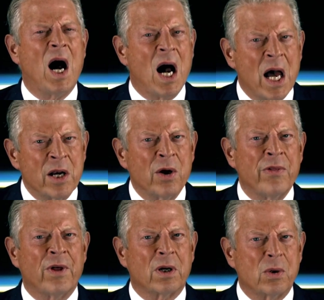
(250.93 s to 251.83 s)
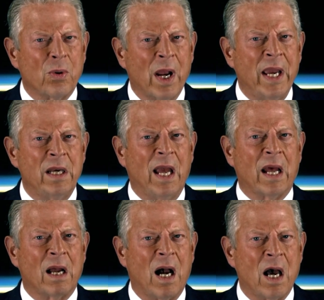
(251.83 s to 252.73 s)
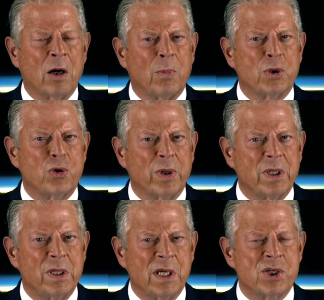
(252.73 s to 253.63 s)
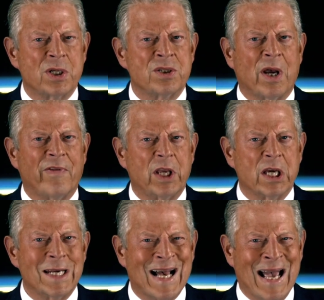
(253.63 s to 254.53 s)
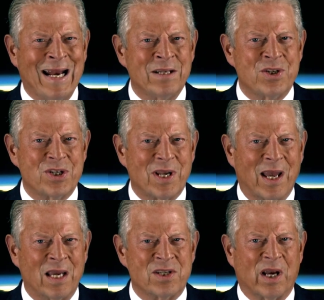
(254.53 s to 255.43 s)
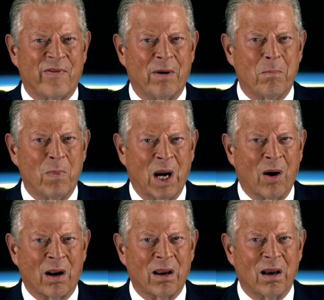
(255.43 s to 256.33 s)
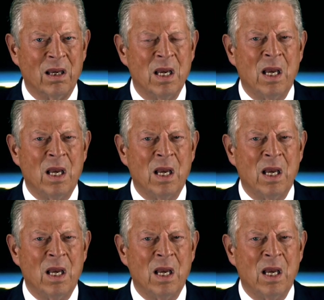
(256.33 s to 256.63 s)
honor the great and honorable traditions of the United States of America.